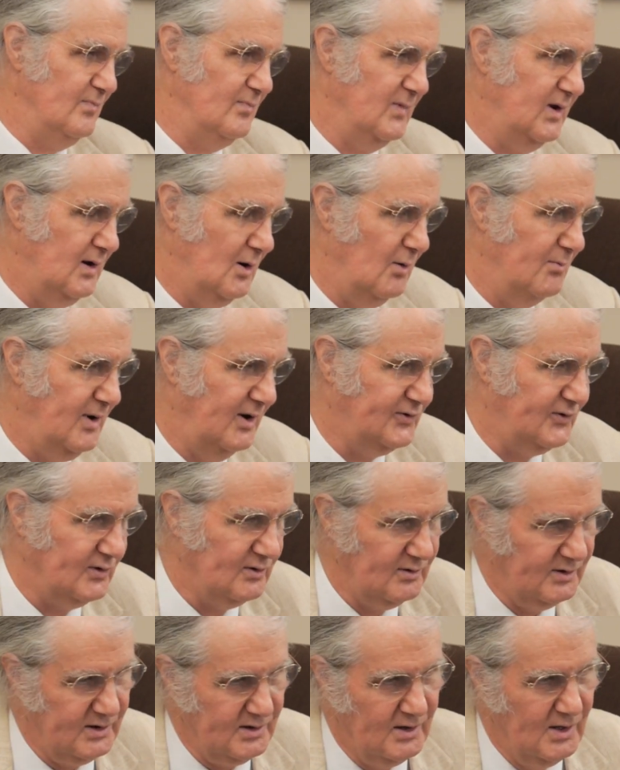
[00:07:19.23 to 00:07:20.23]
you know,
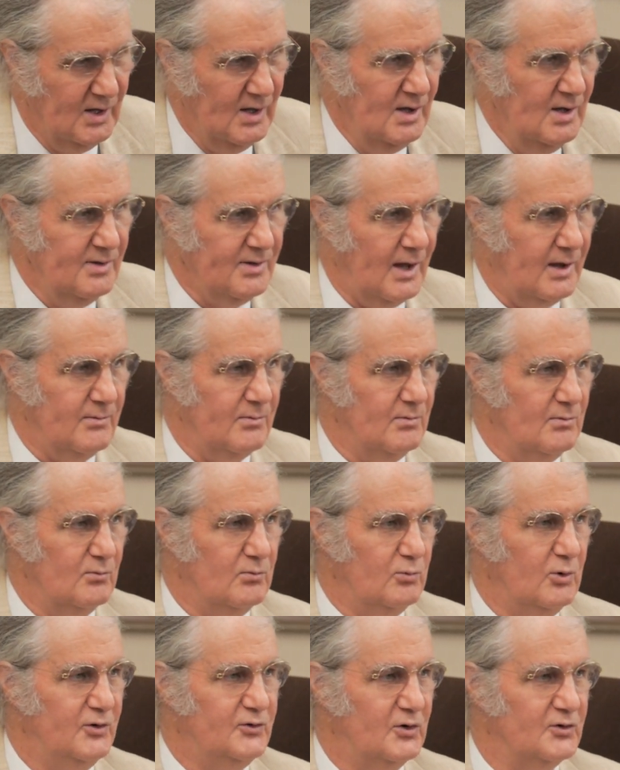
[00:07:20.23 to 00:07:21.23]
basically that
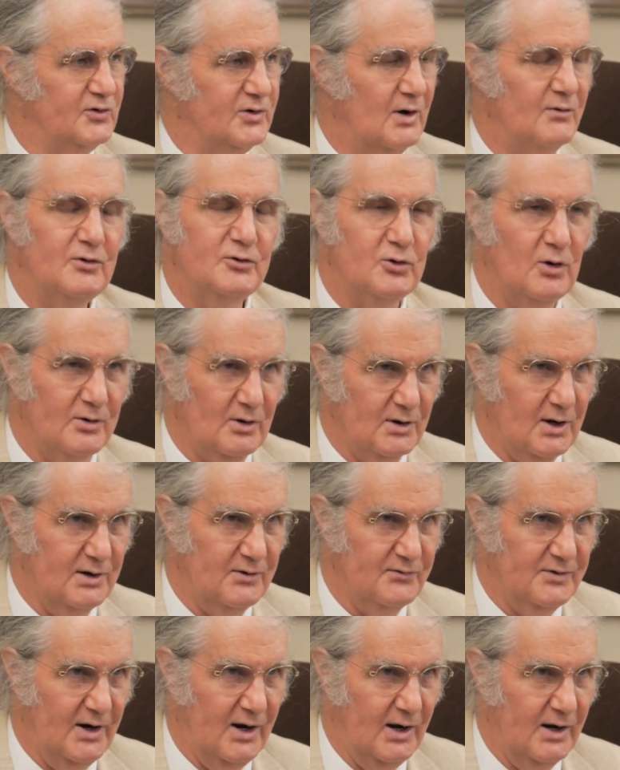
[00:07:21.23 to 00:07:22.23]
research never saw the light
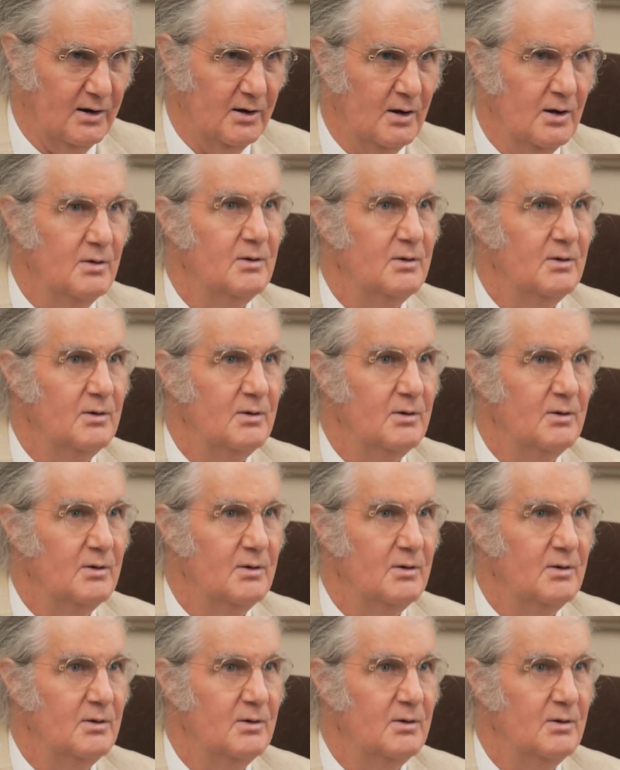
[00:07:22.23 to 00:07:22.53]
of day.